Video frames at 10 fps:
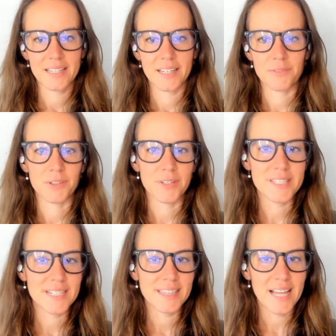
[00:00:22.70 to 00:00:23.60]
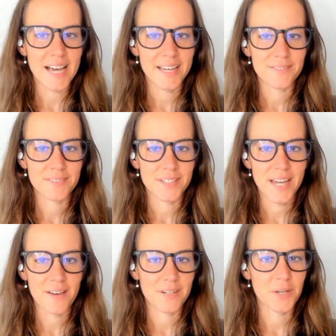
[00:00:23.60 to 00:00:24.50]
And if you're listening live and
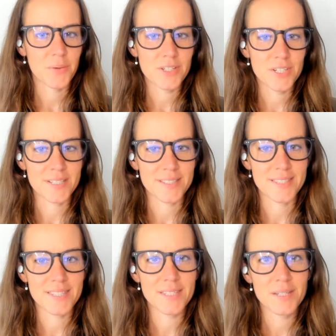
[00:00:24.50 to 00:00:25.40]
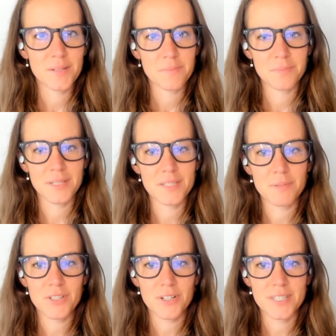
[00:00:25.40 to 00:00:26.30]
have any questions, please be
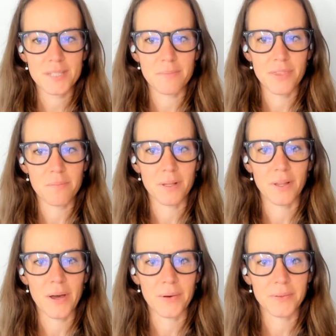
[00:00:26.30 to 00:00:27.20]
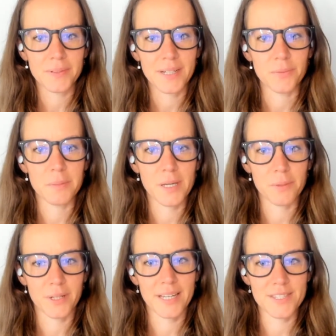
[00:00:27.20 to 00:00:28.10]
sure to submit them below, and we'll be
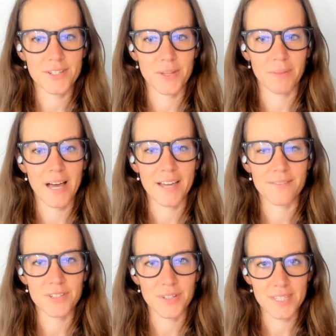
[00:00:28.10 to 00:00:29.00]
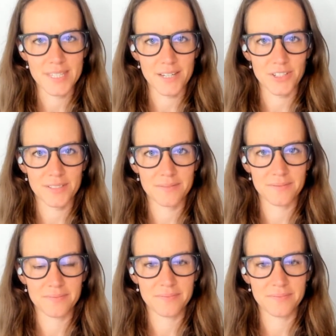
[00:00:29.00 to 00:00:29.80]
able to answer them live during the session.